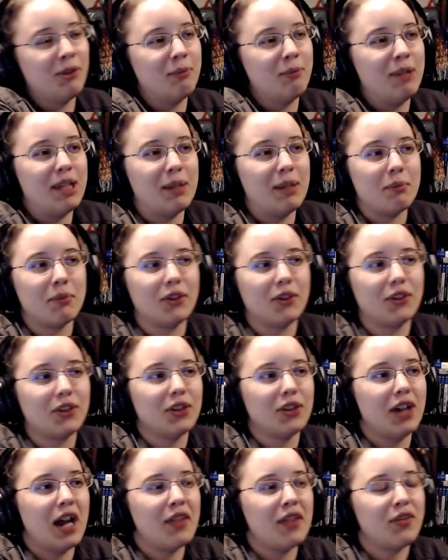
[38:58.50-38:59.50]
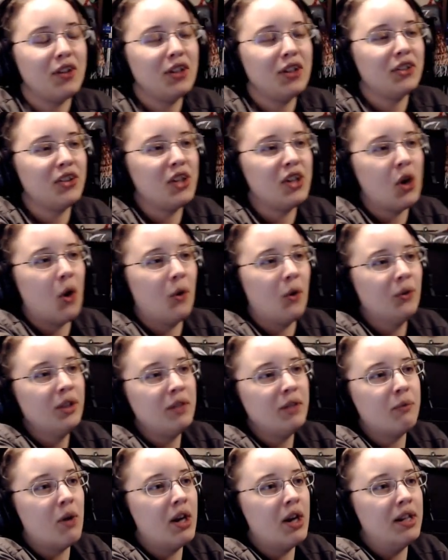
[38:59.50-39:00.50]
memes, I think the only
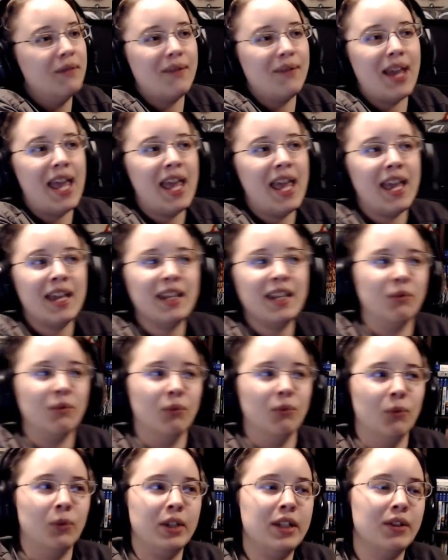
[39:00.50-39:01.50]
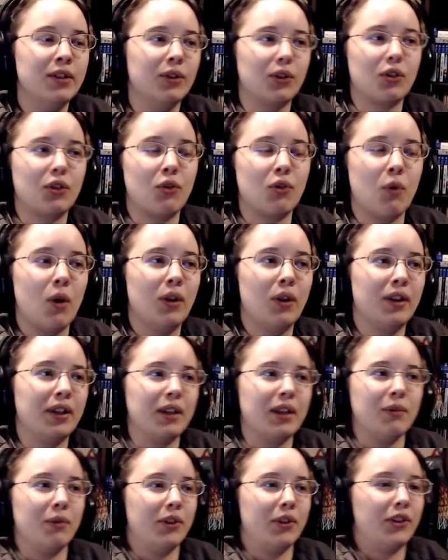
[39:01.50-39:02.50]
one of any real
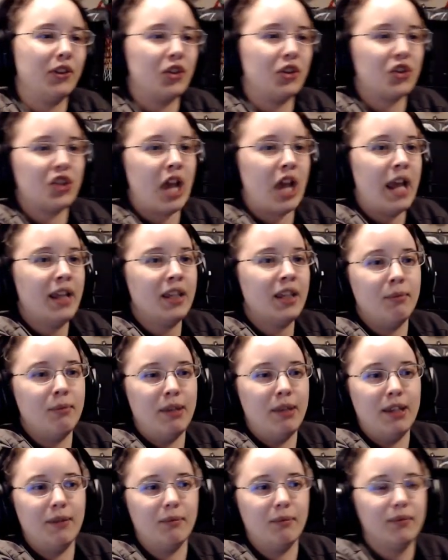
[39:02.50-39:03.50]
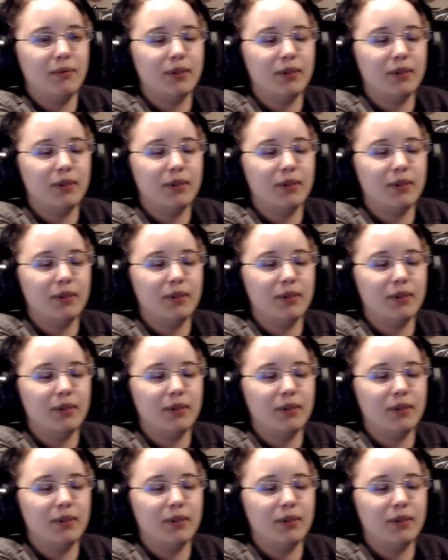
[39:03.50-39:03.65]
quality was the Shaggy meme.